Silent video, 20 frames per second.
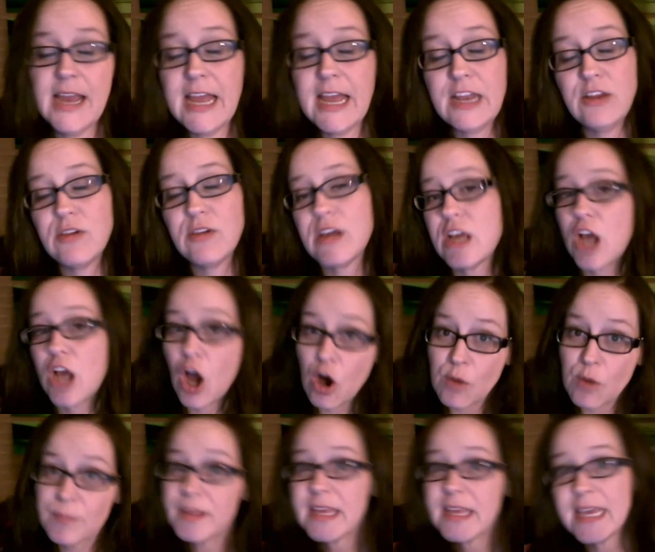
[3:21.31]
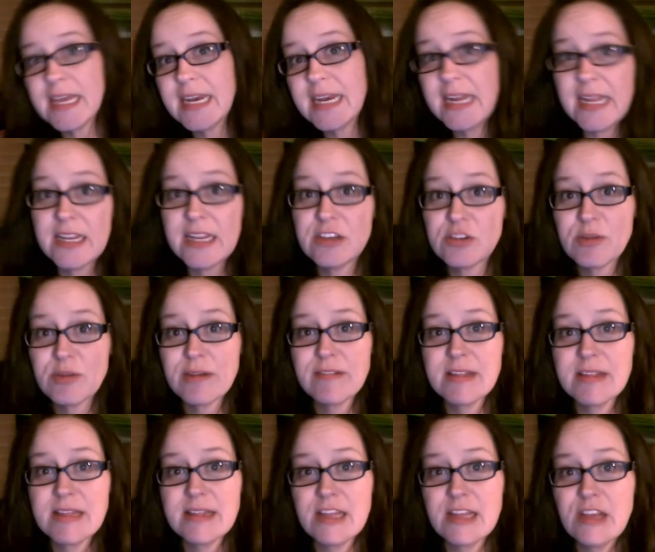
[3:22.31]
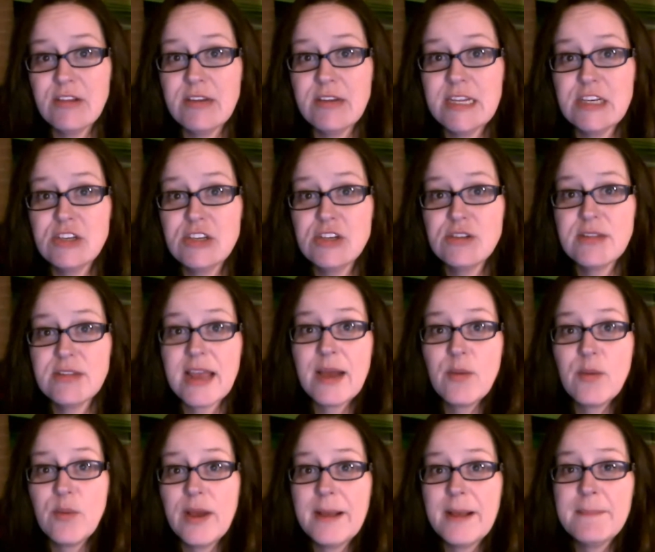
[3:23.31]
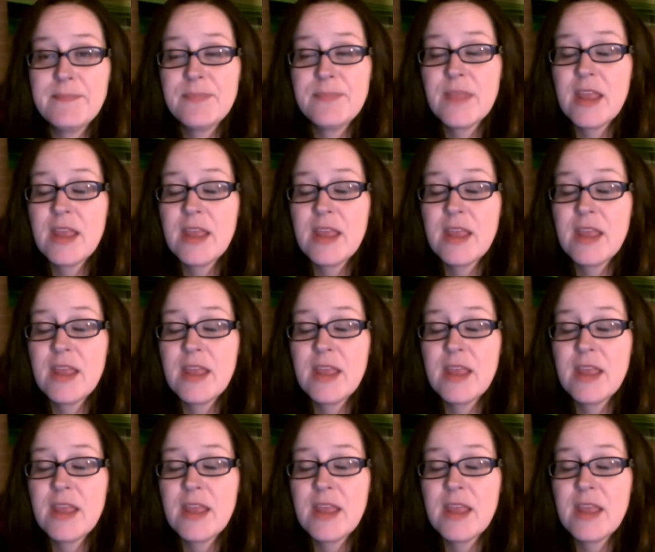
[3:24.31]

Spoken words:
and you can comb the kitty and do everything that you need to do that way.